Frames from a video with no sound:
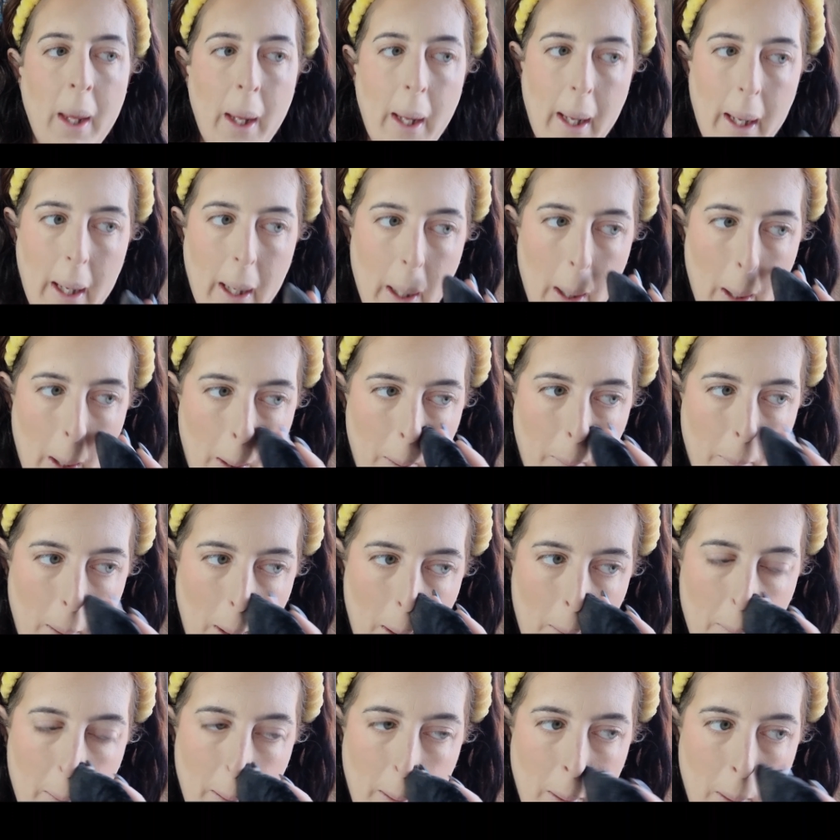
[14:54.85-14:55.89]
here
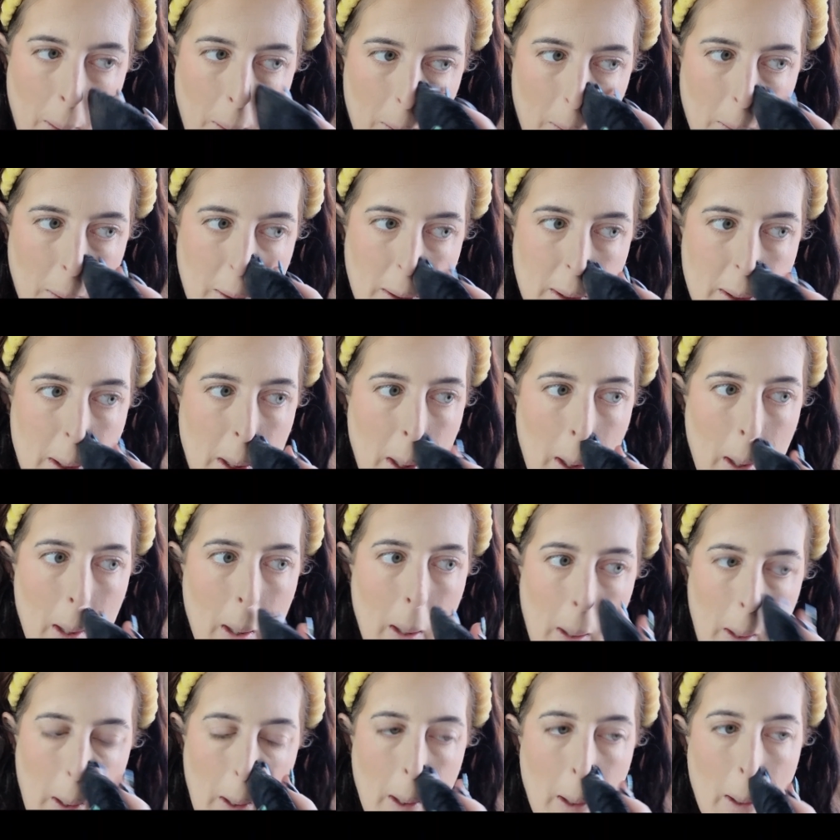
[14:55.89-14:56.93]
around my nose,
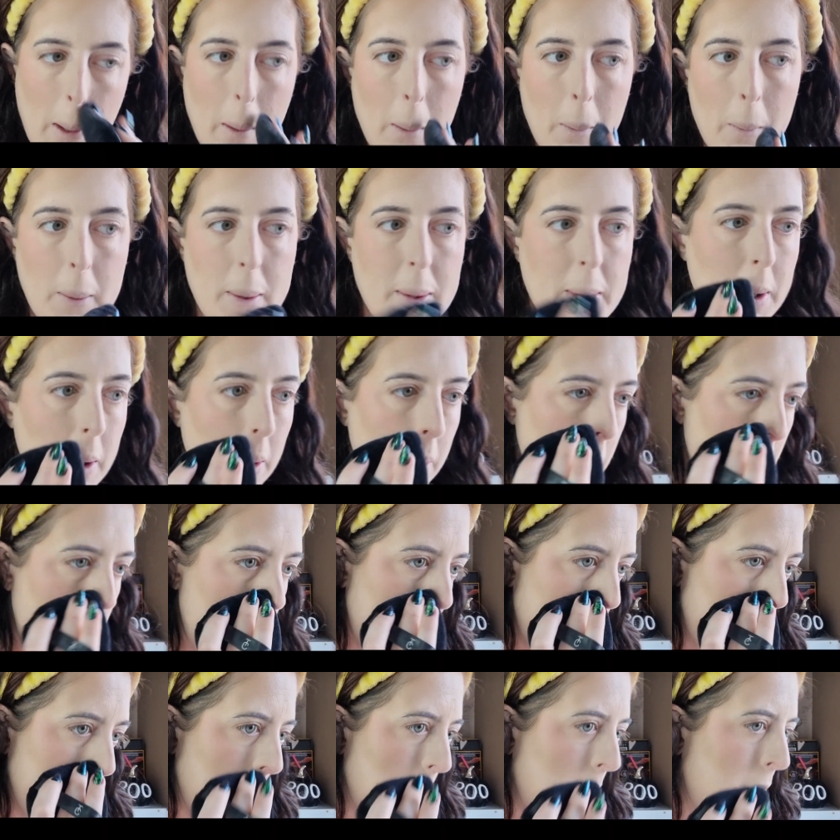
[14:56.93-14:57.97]
you know,
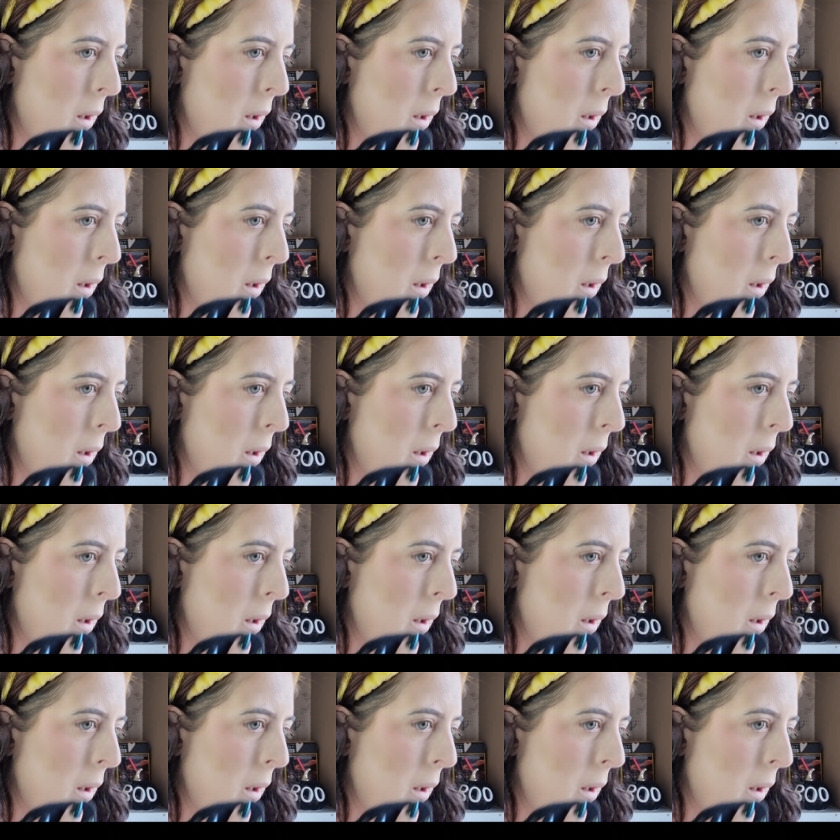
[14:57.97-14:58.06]
so.